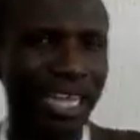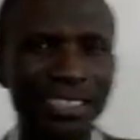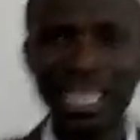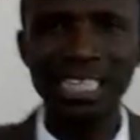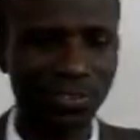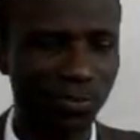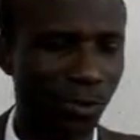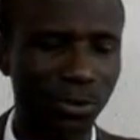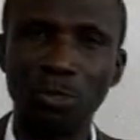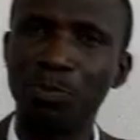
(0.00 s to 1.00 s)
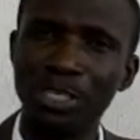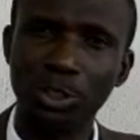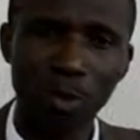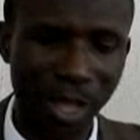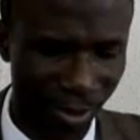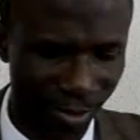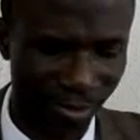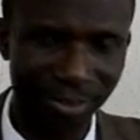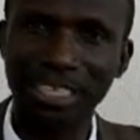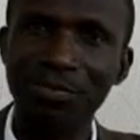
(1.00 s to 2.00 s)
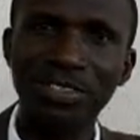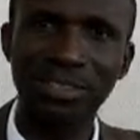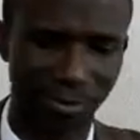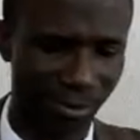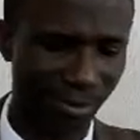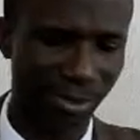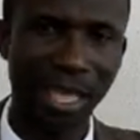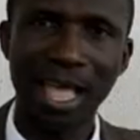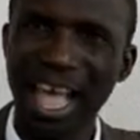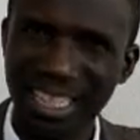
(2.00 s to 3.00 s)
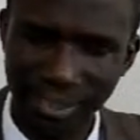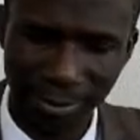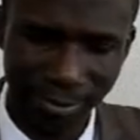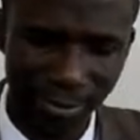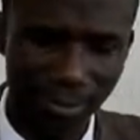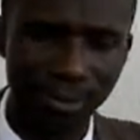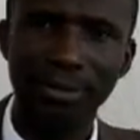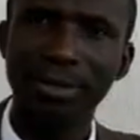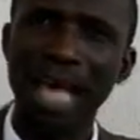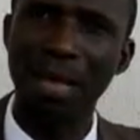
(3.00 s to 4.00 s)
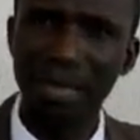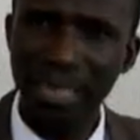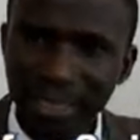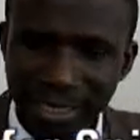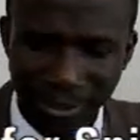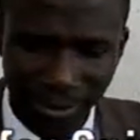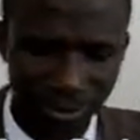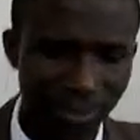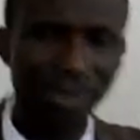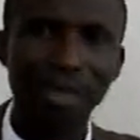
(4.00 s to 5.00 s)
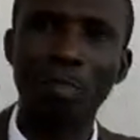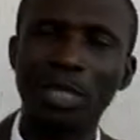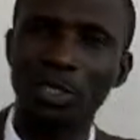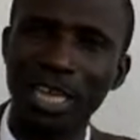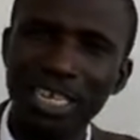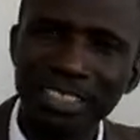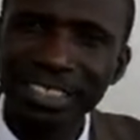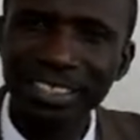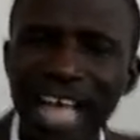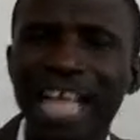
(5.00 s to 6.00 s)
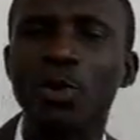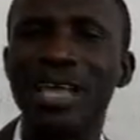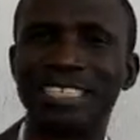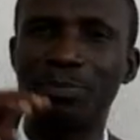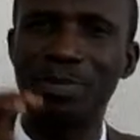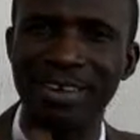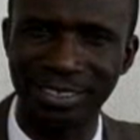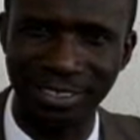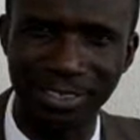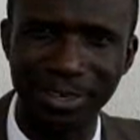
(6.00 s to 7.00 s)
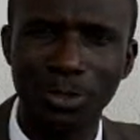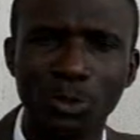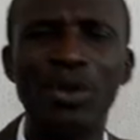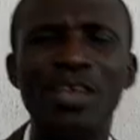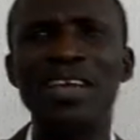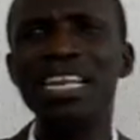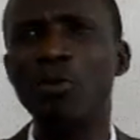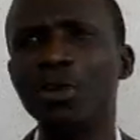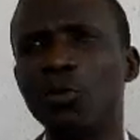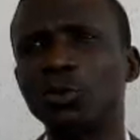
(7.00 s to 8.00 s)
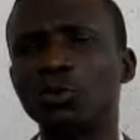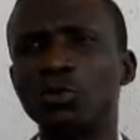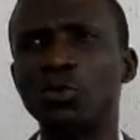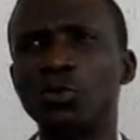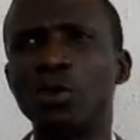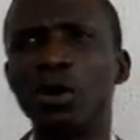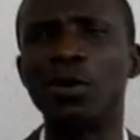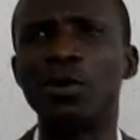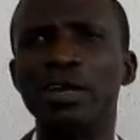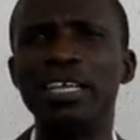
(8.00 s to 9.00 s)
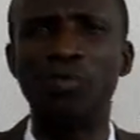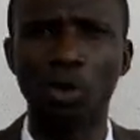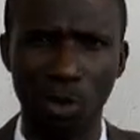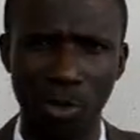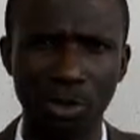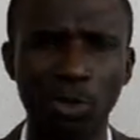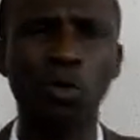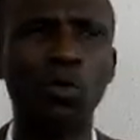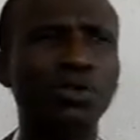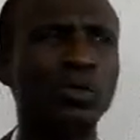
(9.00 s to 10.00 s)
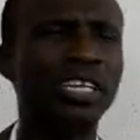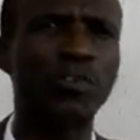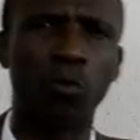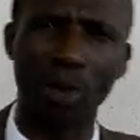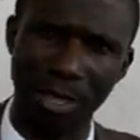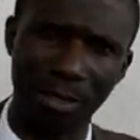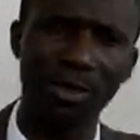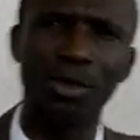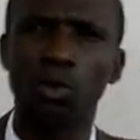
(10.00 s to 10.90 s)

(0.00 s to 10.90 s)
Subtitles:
that stands for spiritual gifts, heart, abilities, personalities, and your experiences. So if anybody wants to live long, or you want to live well,